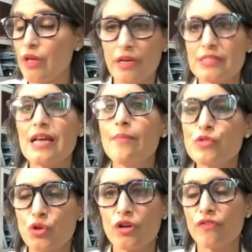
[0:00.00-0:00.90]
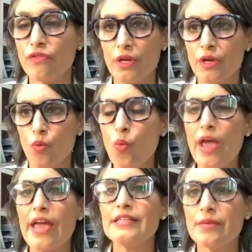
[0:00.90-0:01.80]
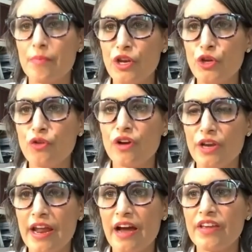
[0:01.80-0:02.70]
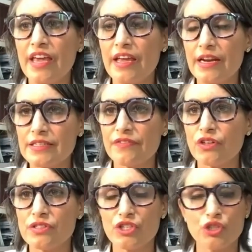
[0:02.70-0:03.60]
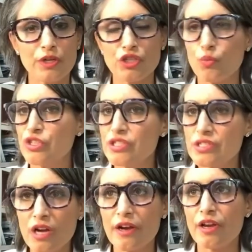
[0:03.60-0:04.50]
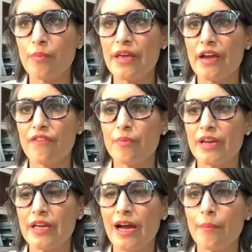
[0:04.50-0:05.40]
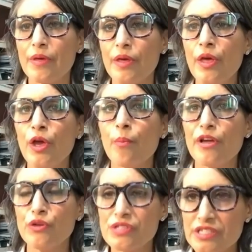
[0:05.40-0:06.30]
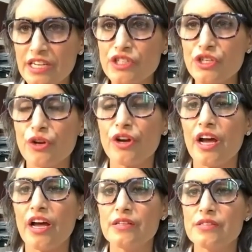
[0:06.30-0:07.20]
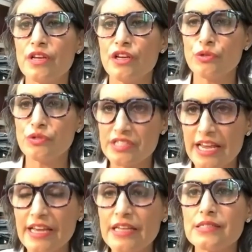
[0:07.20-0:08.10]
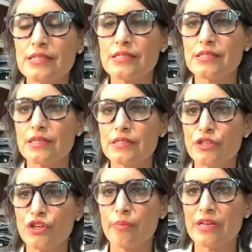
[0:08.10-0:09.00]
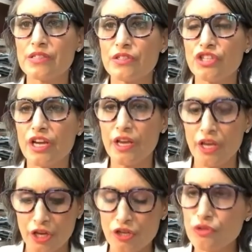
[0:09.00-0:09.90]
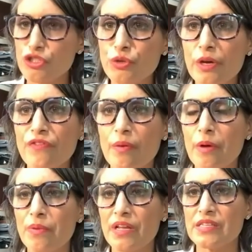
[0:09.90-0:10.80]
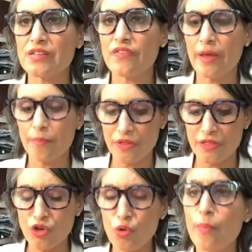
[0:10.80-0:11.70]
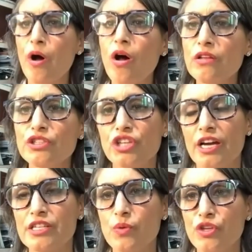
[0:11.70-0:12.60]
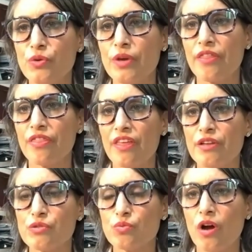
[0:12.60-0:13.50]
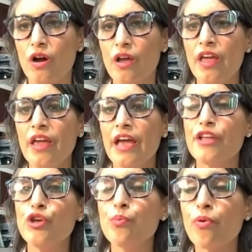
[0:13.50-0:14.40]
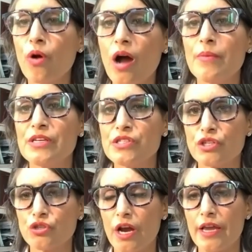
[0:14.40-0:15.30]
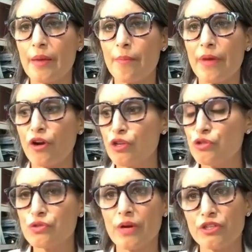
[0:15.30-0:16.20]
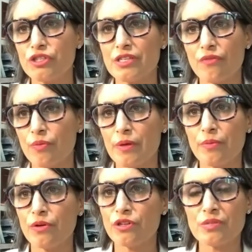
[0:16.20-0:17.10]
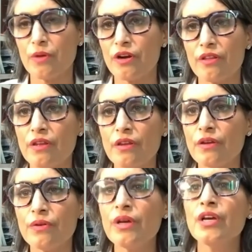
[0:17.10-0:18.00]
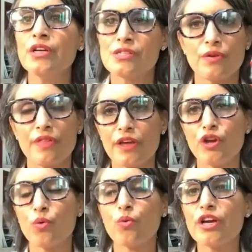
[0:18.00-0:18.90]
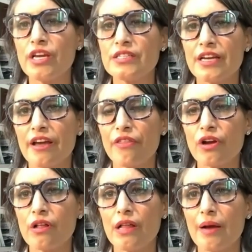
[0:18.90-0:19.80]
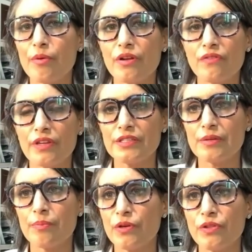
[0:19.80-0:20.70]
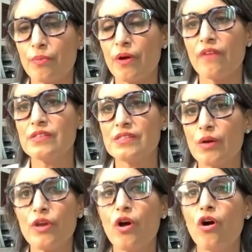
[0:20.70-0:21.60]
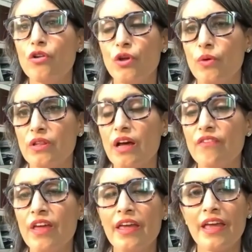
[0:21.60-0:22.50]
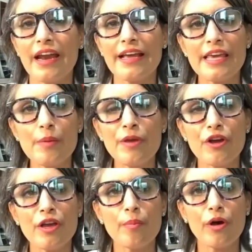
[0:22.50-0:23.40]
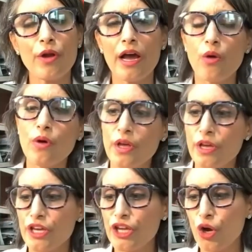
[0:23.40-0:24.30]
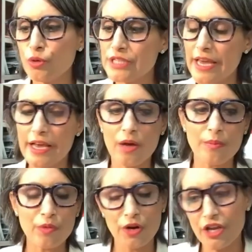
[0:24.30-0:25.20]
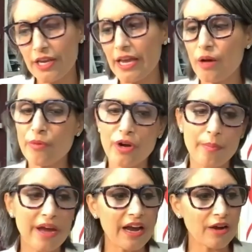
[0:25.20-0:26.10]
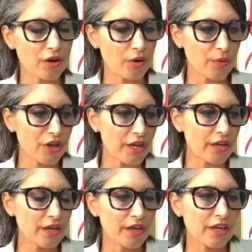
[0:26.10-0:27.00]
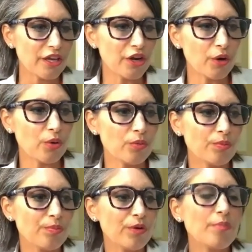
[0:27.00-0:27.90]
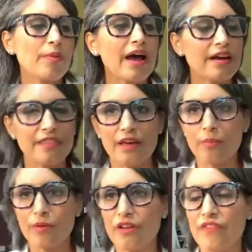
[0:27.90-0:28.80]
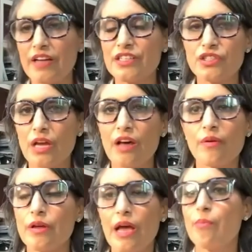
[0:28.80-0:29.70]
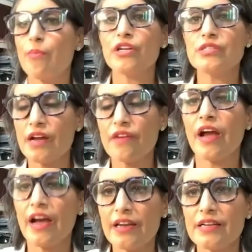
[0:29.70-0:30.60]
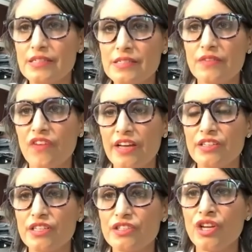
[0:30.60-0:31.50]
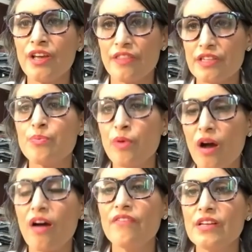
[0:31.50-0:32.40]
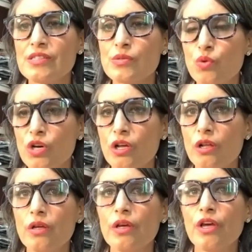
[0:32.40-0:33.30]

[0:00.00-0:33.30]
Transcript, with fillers: some sort of way to maneuver and navigate a difficult situation, which is not going to make everybody happy, but you stick to your guns, you stay consistent in your messaging, you do it from a place of empathy, you apologize when you get things wrong, and you promise to try and get better, and you surround yourself with people who are smarter than you so that you're working together collaboratively to build the province that we all know and love. And I keep hearing about how, you know, take out, we're going to get Alberta back, or we're going to, you know, bring back the Alberta advantage. Al- Alberta's never had a disadvantage. This province will